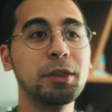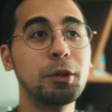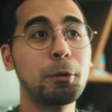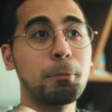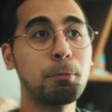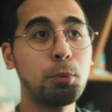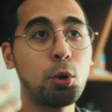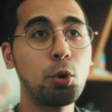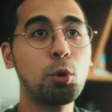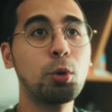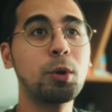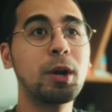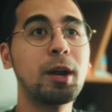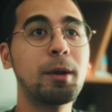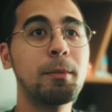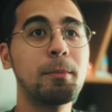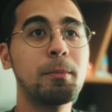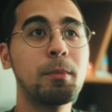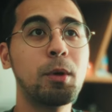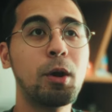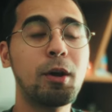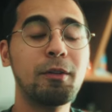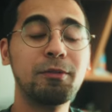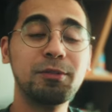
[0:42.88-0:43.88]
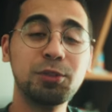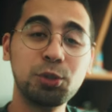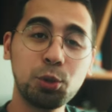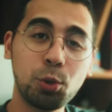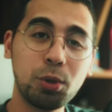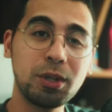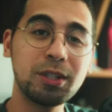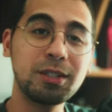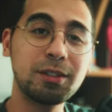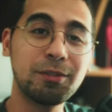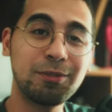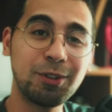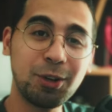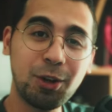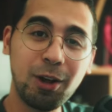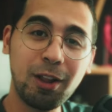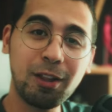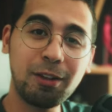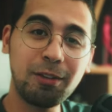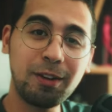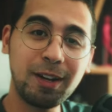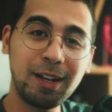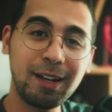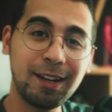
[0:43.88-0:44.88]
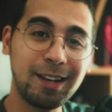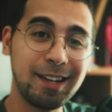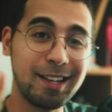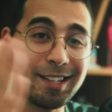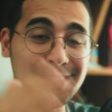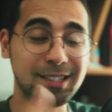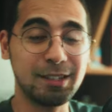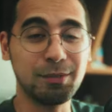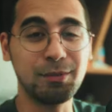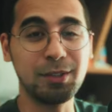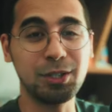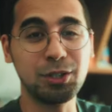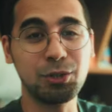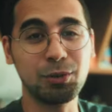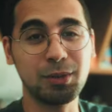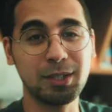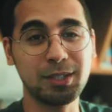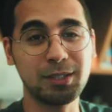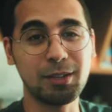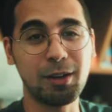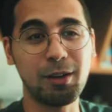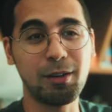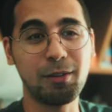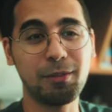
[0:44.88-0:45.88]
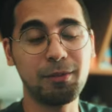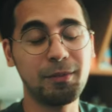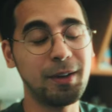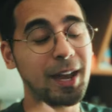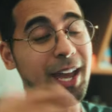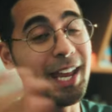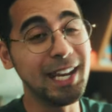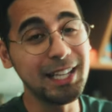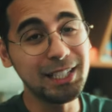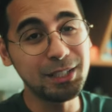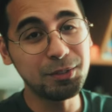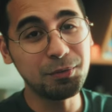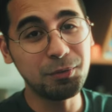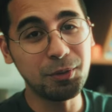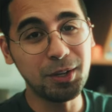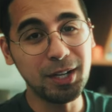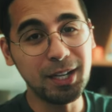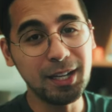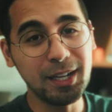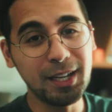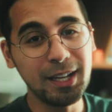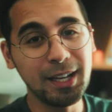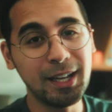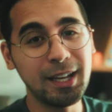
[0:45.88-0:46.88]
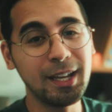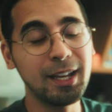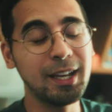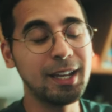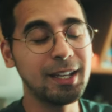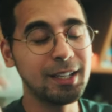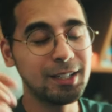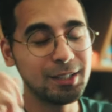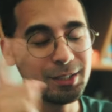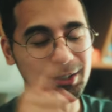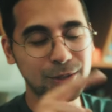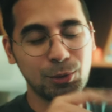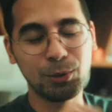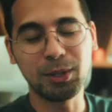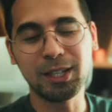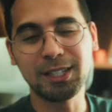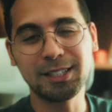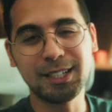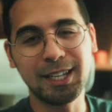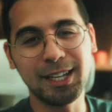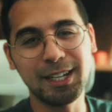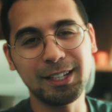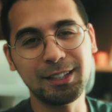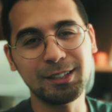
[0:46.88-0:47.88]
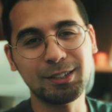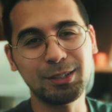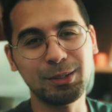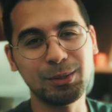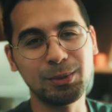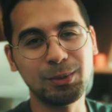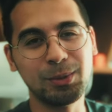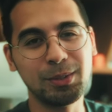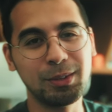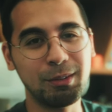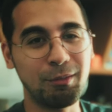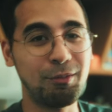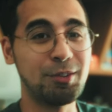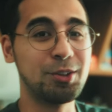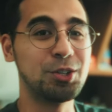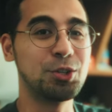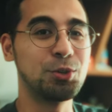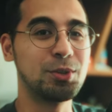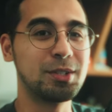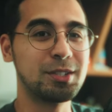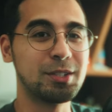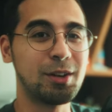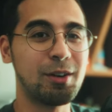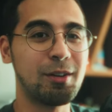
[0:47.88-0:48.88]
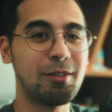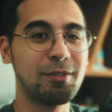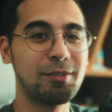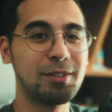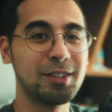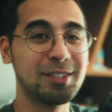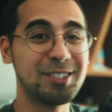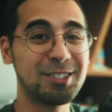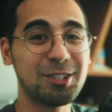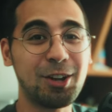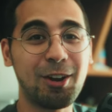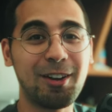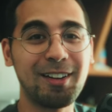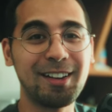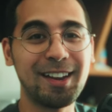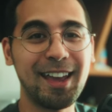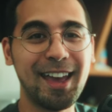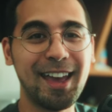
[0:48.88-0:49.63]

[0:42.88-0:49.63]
their program of choice for coloring is DaVinci Resolve. And it's free, so let's get into DaVinci Resolve and start